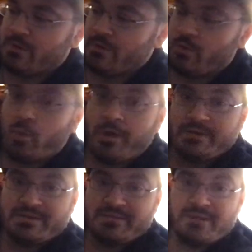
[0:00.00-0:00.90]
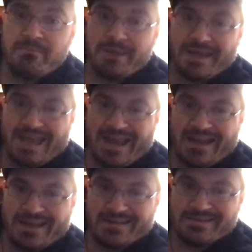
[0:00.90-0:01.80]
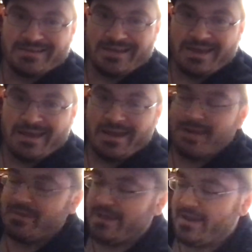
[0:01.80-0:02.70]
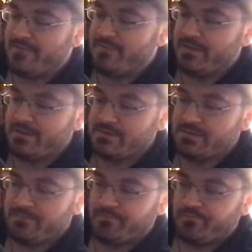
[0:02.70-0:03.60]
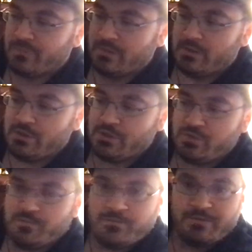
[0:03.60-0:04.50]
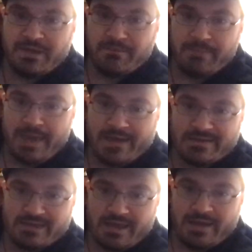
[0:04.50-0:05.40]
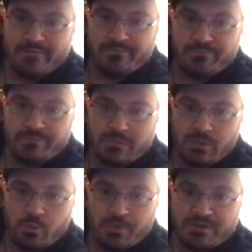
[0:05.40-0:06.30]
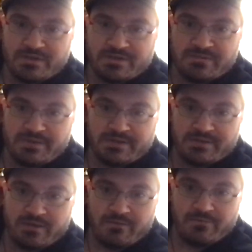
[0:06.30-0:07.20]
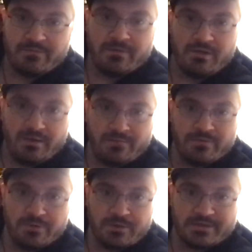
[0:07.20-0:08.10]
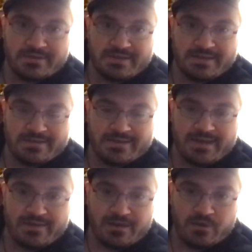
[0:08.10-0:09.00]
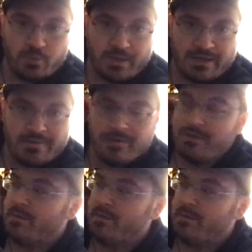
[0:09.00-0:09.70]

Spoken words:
Quantum Mechanics. They have this Q-Fig Max line, which this is based off of, and you can see it's the Alien Queen.